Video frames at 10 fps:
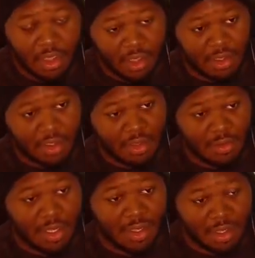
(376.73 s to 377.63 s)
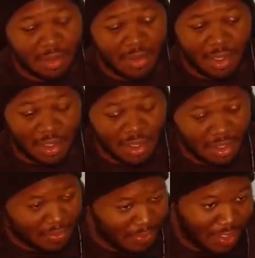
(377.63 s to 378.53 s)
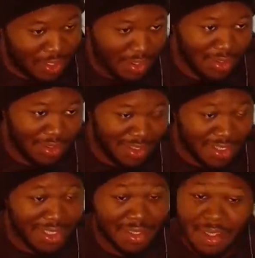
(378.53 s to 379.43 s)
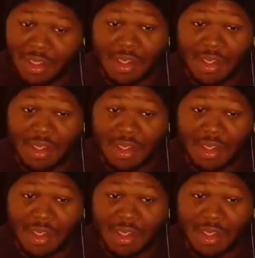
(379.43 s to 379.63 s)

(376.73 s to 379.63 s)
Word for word: Oh, oh, oh, oh.